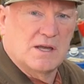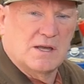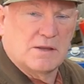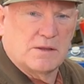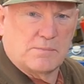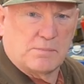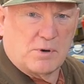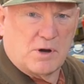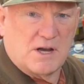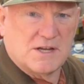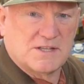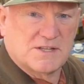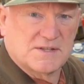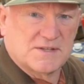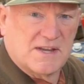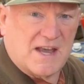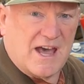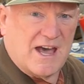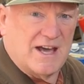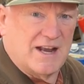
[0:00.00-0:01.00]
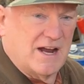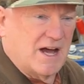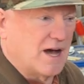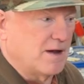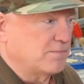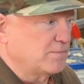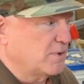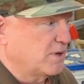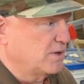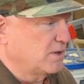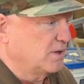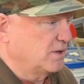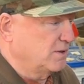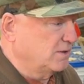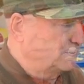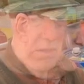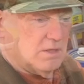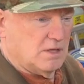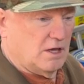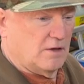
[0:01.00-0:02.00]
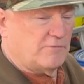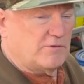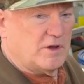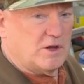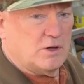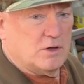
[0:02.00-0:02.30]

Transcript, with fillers: The prices add up. If you